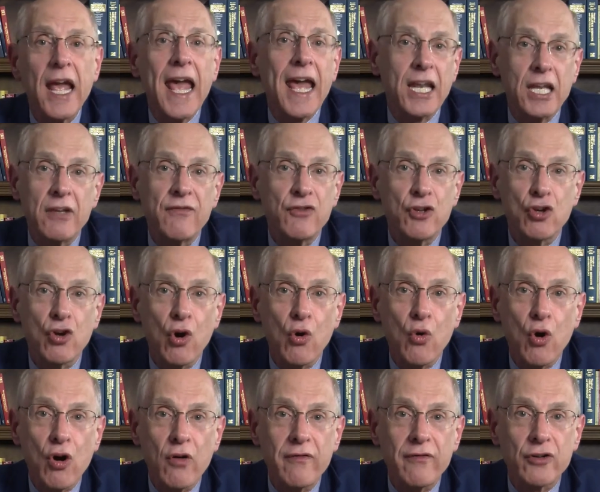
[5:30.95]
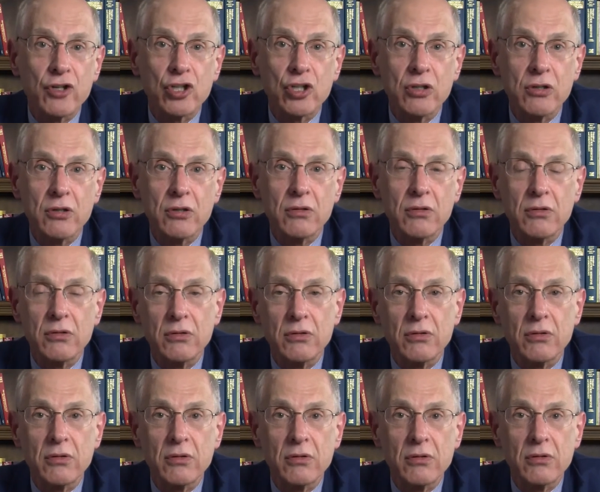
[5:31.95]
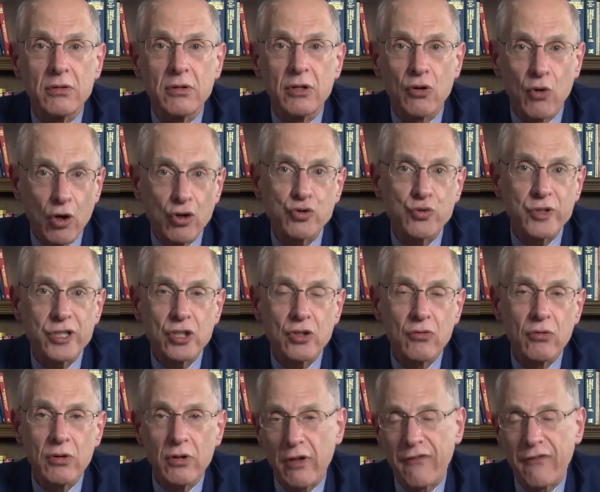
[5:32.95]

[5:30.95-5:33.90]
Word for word: And if you go over to the grocery store,